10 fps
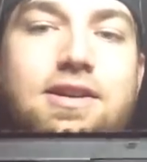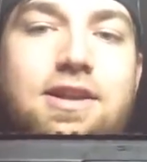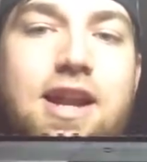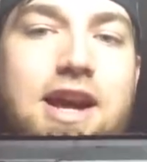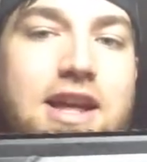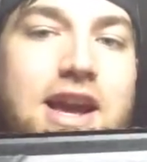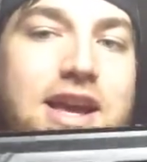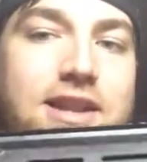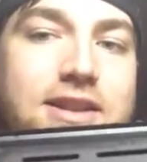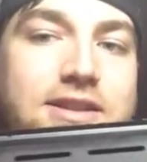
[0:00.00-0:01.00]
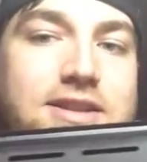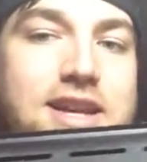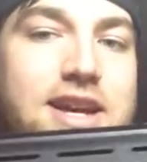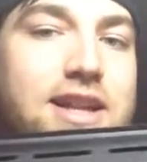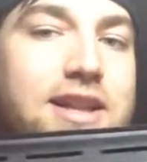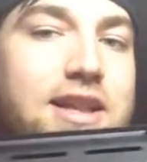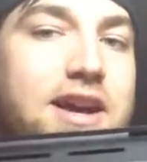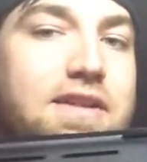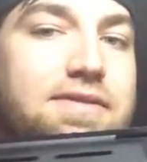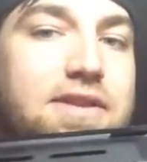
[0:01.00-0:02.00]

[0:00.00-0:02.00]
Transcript: that I dig and love.